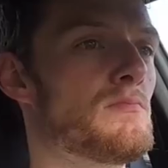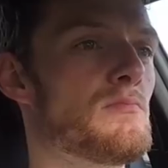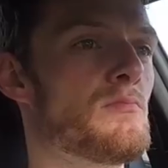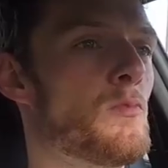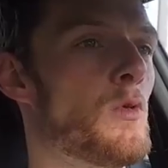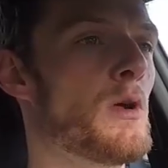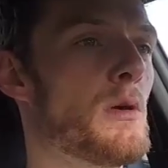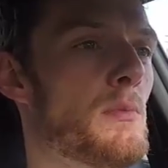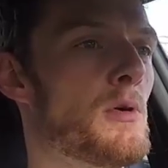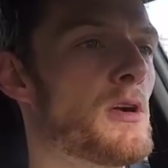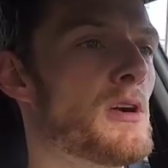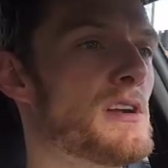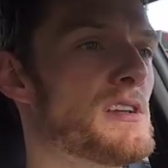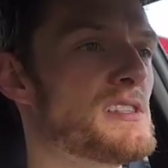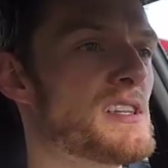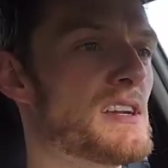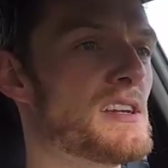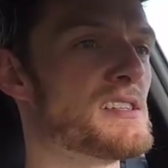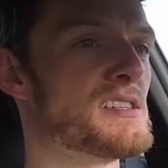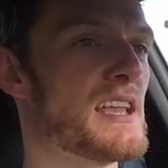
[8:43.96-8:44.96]
What more is
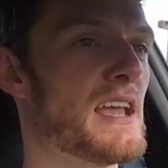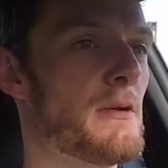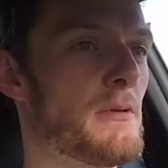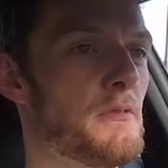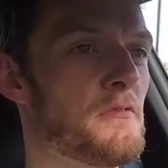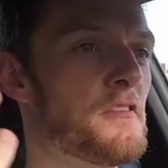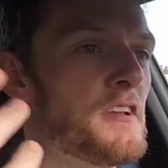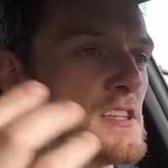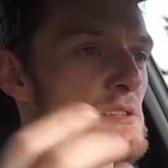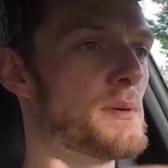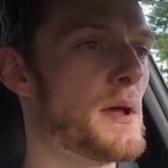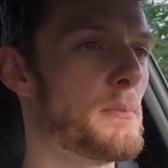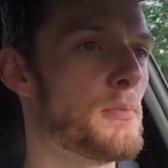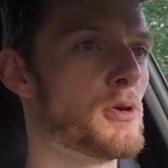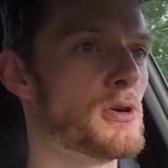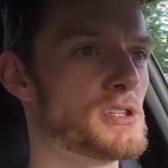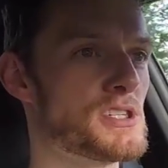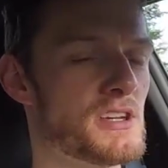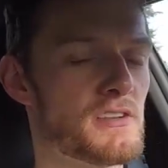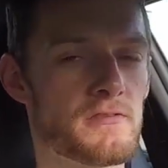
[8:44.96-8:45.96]
there to say? We fixed my
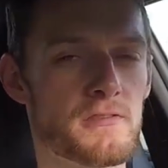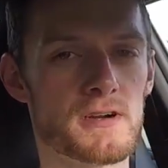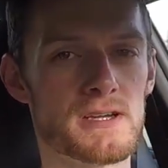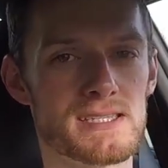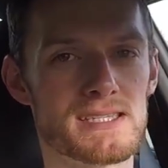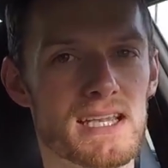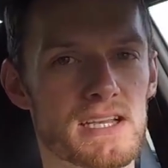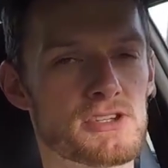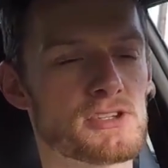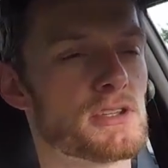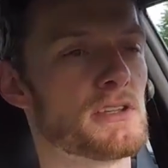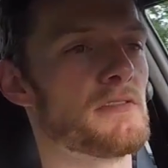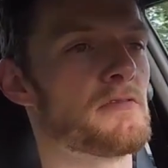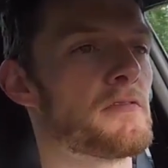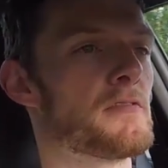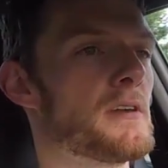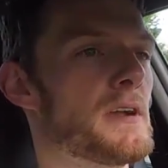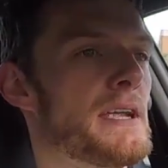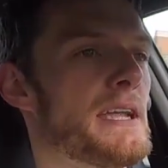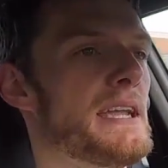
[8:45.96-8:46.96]
Porsche for essentially
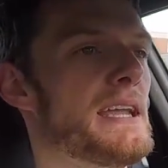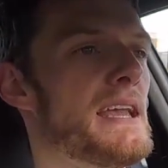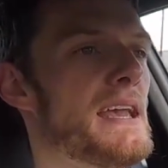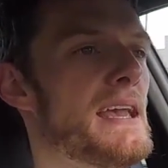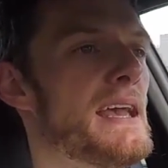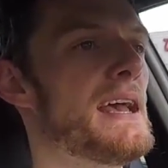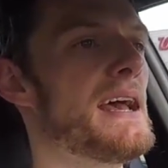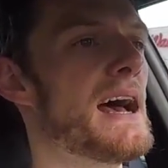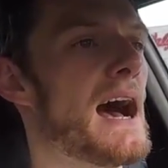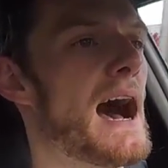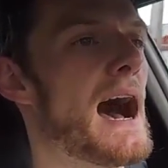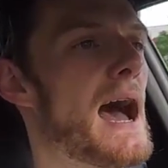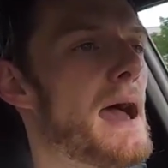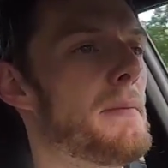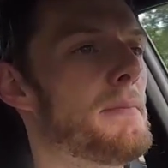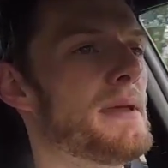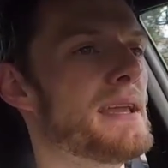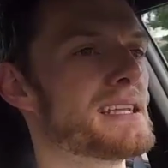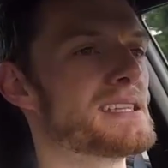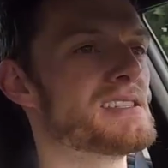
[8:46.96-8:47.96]
free.
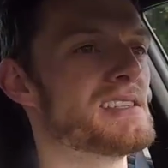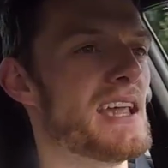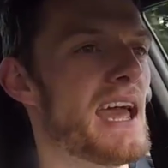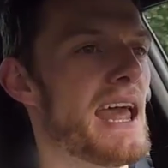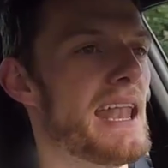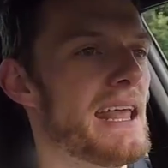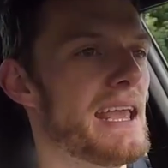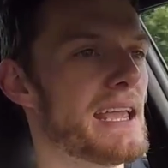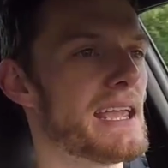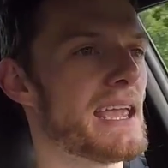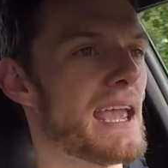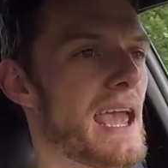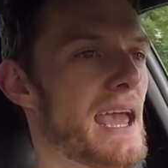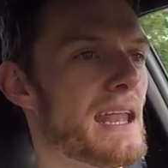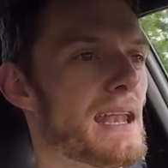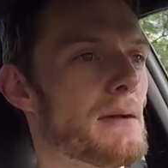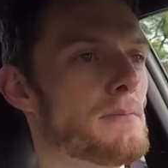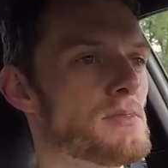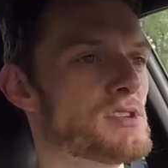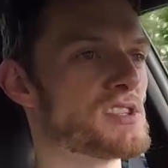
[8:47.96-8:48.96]
I'm ecstatic,
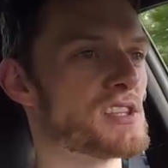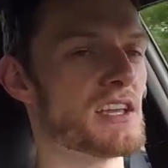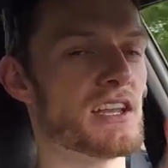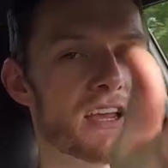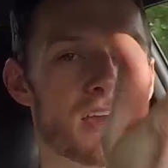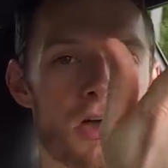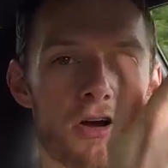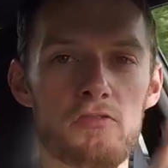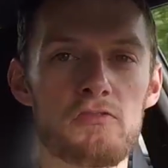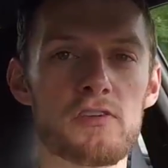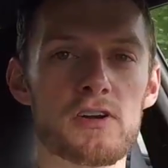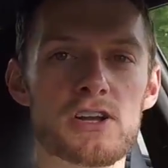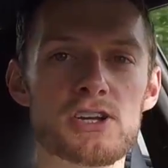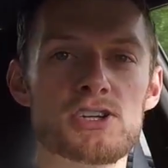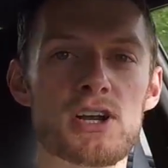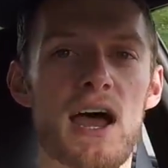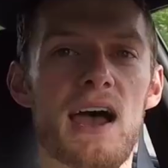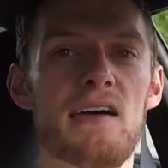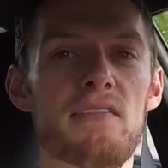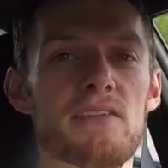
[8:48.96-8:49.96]
and I'm just gonna go for a
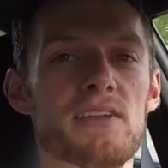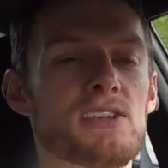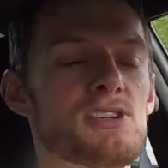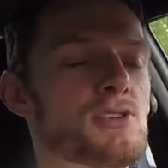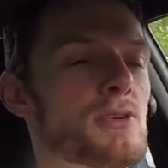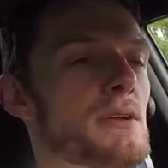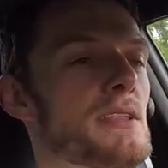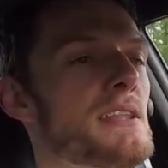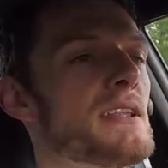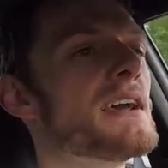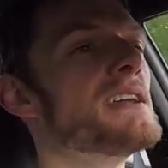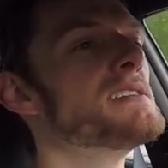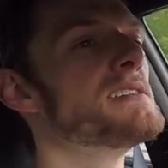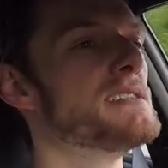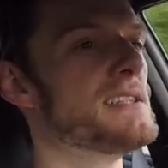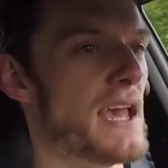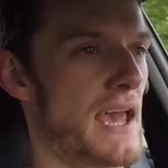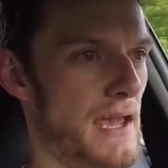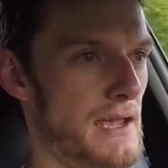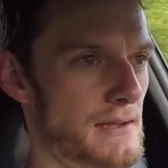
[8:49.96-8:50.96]
drive and enjoy the nice
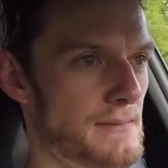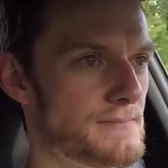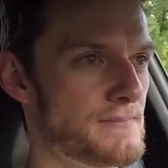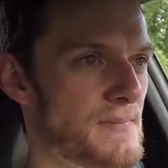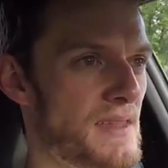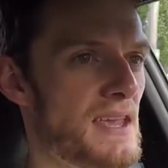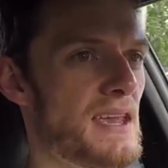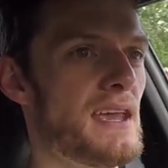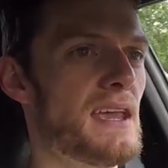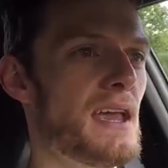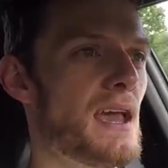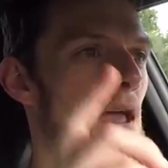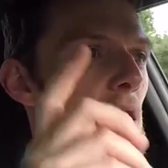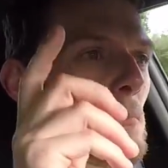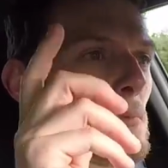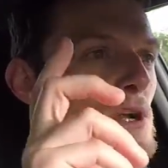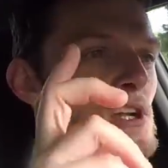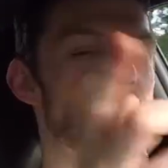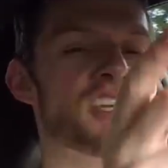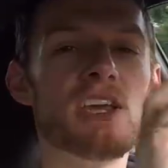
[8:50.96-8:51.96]
day.
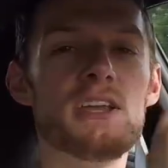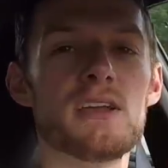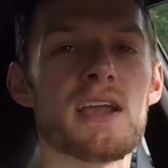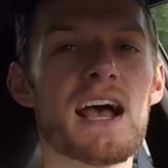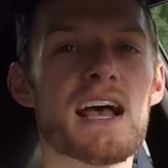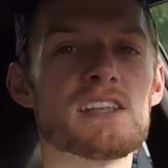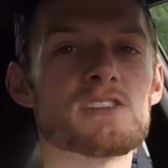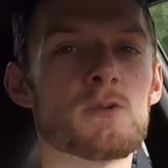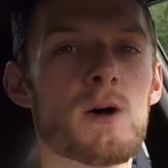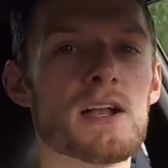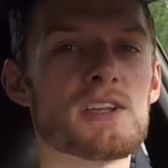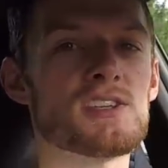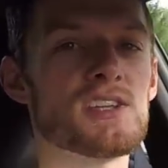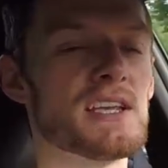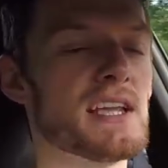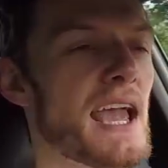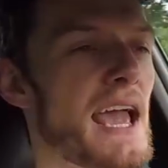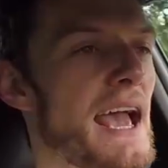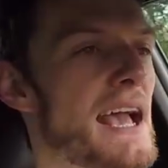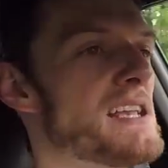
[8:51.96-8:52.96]
Appreciate you guys
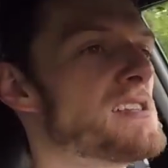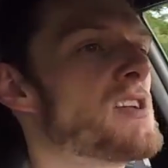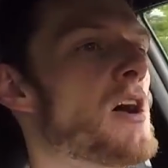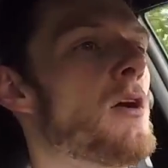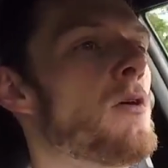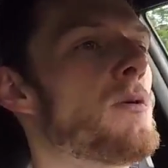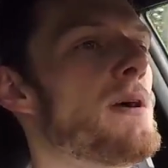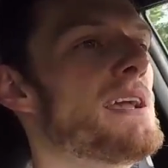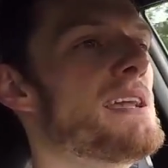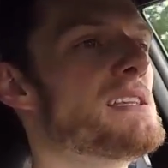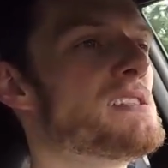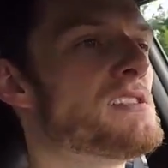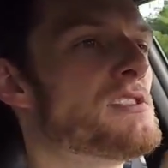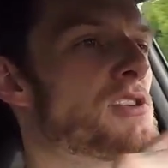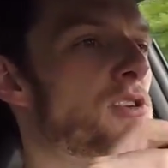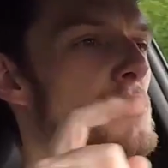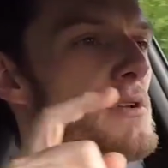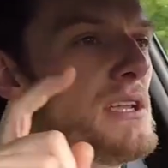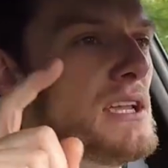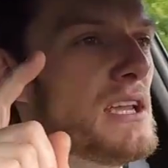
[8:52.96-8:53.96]
watching. As always,
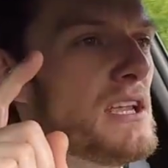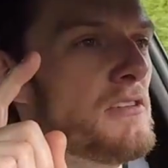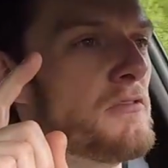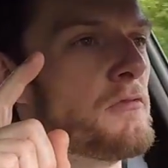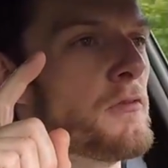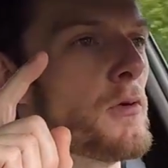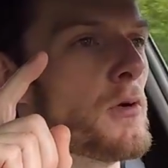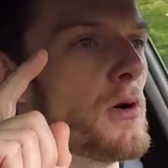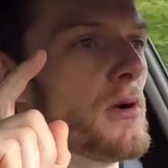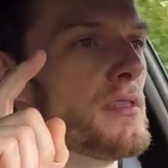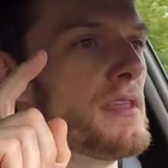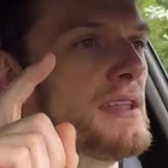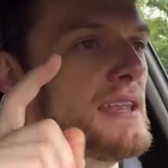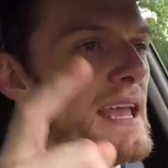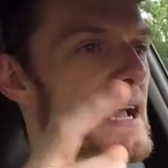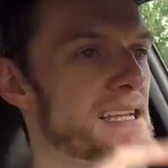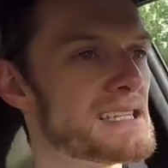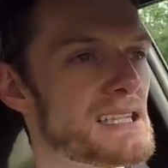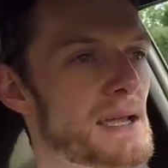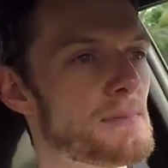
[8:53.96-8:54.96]
tune in for the
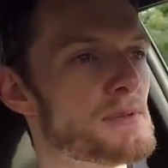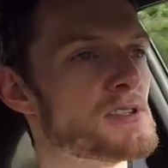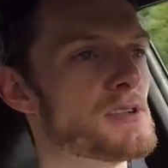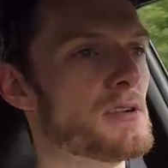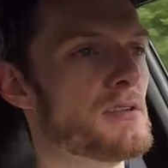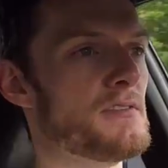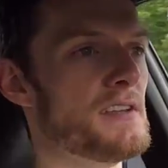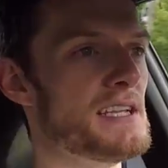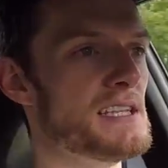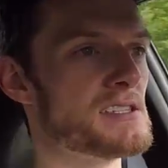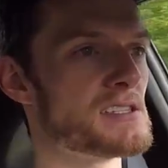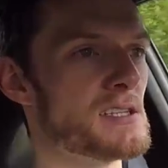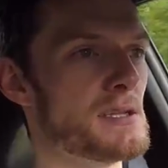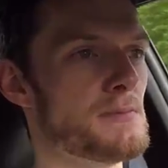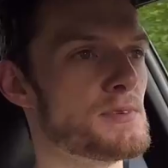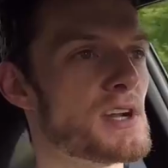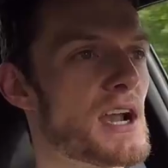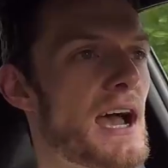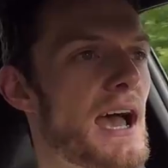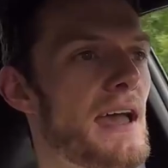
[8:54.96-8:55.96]
next episode of Eat, Sleep,
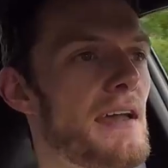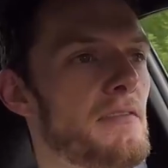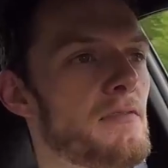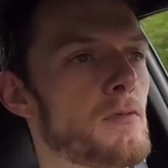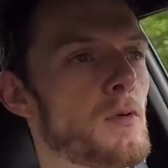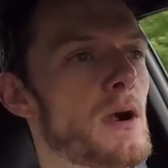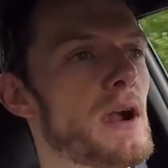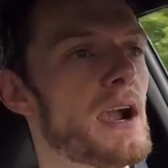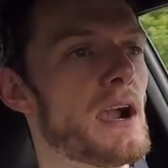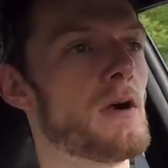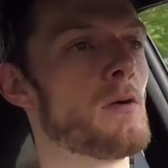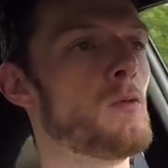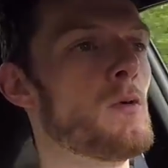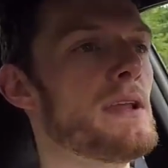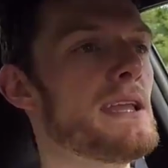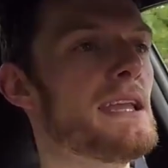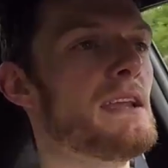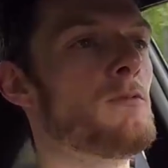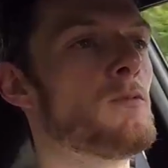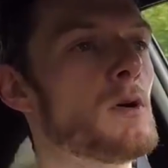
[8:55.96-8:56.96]
Drive, where
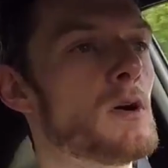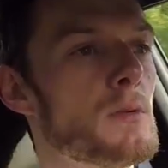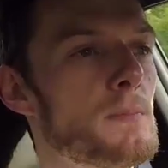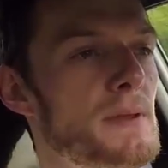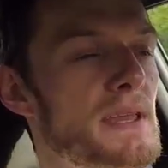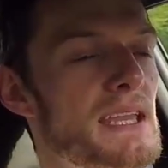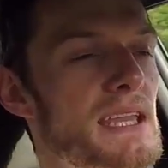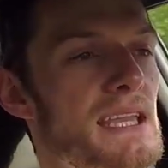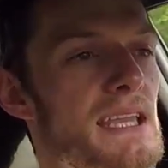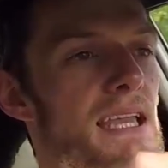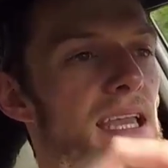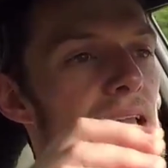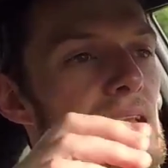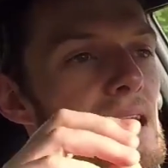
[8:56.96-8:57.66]
we will be